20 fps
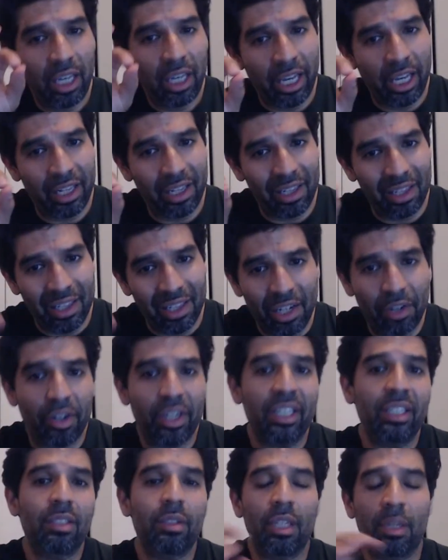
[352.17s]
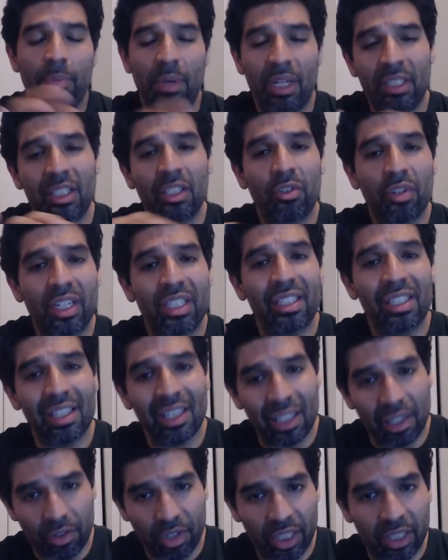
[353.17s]
and lyrics, "Amazing Grace"
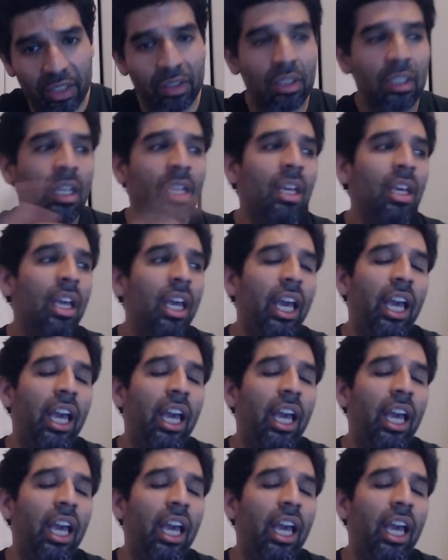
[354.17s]
lyrics,